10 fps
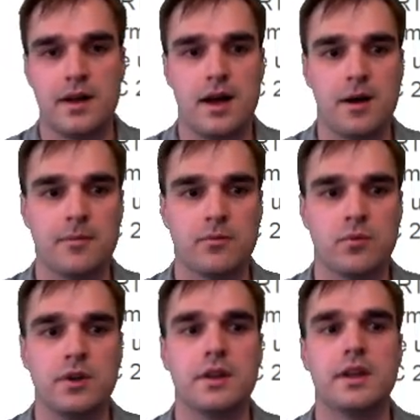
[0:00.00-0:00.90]

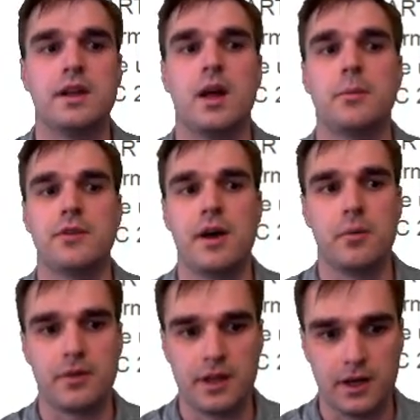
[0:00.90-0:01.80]
really helps
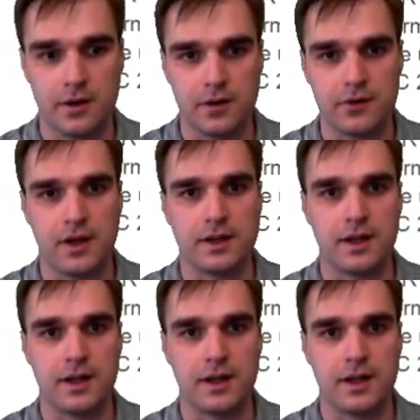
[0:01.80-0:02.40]
out with getting our design